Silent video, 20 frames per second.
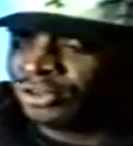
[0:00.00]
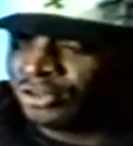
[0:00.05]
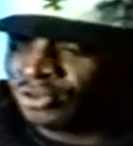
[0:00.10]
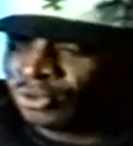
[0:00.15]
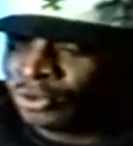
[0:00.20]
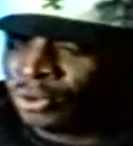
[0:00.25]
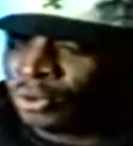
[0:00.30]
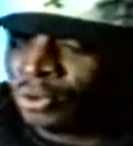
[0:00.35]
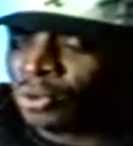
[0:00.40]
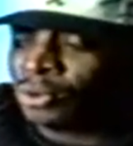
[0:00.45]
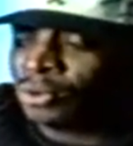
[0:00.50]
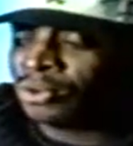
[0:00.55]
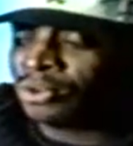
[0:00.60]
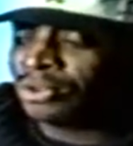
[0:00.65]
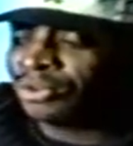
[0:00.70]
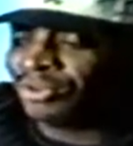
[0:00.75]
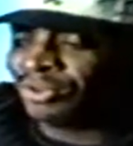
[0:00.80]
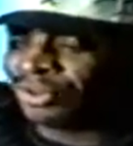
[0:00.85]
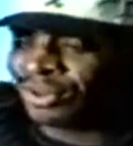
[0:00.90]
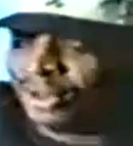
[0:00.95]
strong,
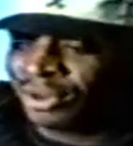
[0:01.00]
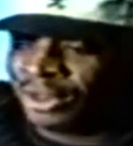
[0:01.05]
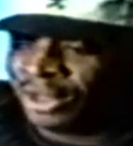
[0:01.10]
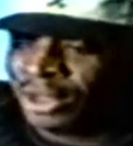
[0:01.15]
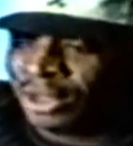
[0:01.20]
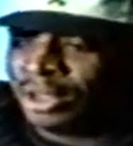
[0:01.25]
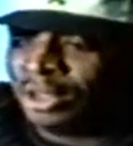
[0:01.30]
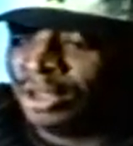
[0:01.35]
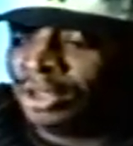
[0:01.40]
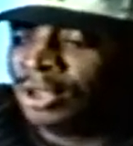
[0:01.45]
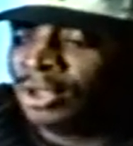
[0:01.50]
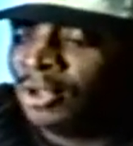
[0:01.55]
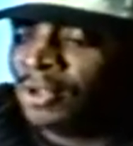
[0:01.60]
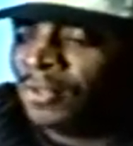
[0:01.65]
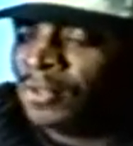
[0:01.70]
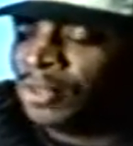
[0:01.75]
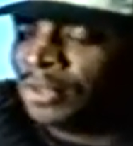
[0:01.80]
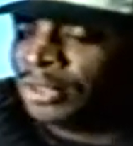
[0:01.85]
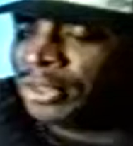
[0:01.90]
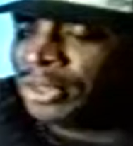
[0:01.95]
he's clear.
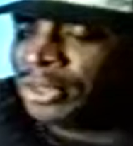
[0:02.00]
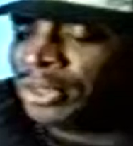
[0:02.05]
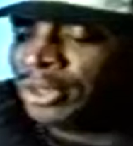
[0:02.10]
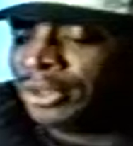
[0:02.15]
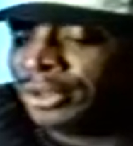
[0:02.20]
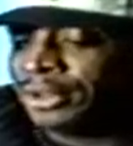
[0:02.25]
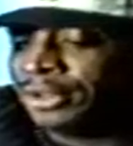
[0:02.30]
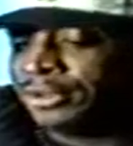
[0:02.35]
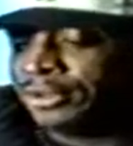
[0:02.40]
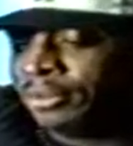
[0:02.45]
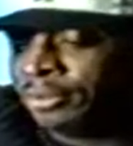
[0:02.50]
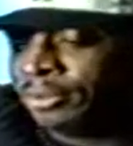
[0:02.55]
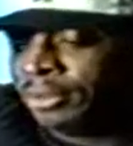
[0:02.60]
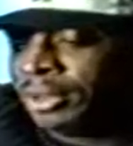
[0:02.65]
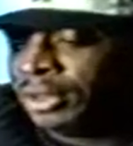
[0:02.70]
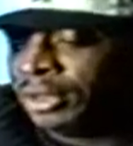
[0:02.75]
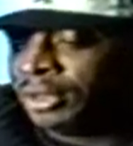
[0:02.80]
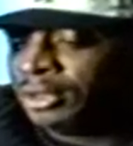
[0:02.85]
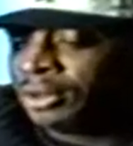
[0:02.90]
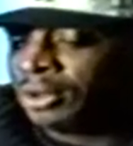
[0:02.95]
And to
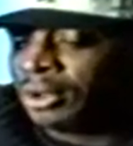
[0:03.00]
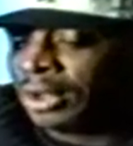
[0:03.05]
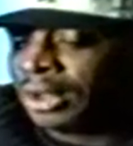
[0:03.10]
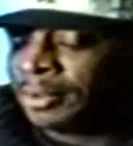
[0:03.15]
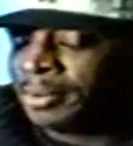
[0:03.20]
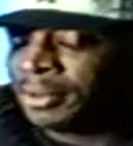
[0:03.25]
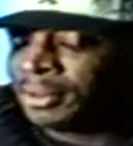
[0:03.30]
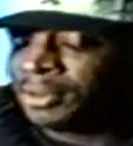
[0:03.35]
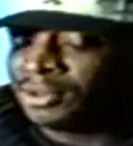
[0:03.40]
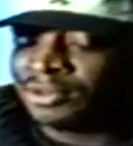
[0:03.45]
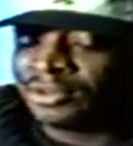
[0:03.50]
me, you know, I mean,